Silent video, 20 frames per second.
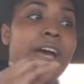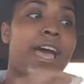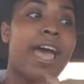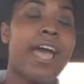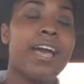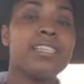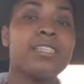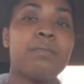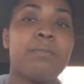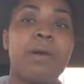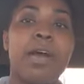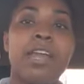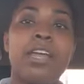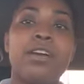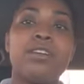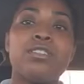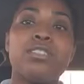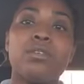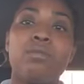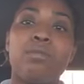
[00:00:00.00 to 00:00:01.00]
ask somebody
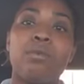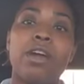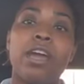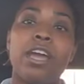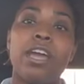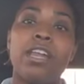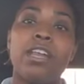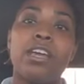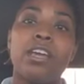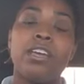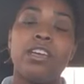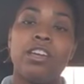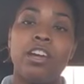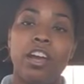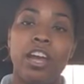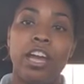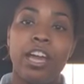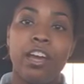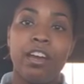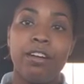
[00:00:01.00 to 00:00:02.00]
else to braid
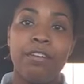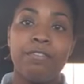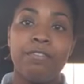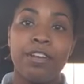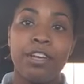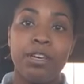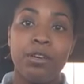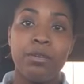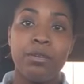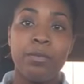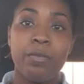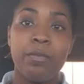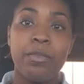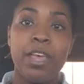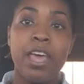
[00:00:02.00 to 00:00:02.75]
your hair for you,